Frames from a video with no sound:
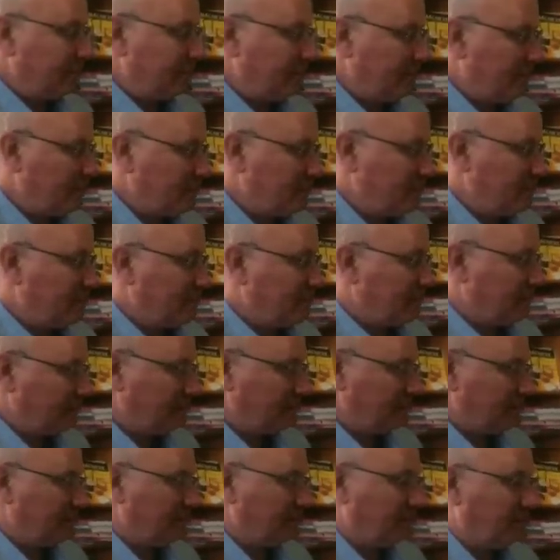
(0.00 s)
it.
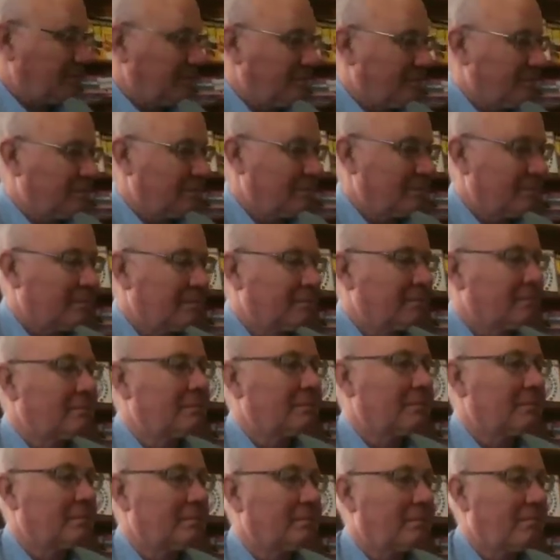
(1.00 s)
What's the
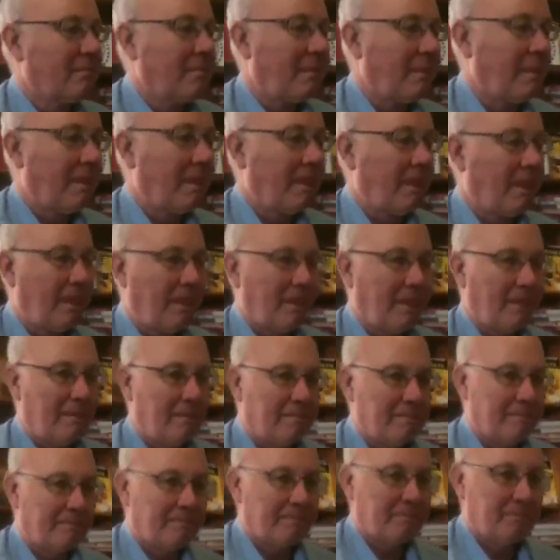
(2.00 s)
thinnest? Can you make a
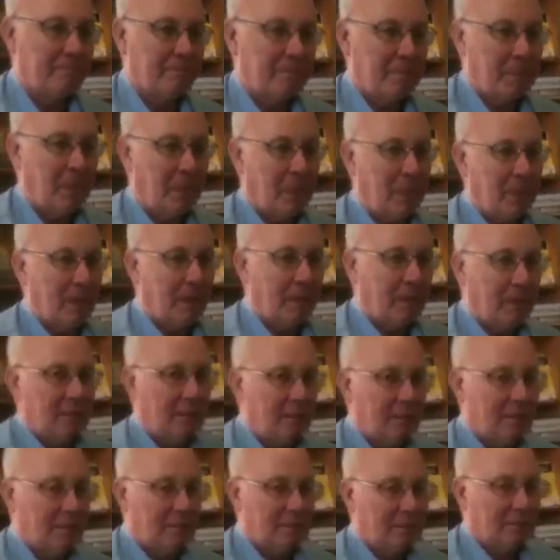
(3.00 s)
thin pipe like
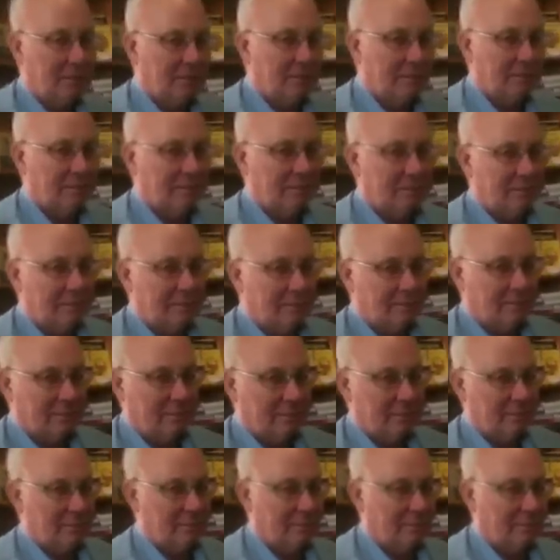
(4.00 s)
six inches across?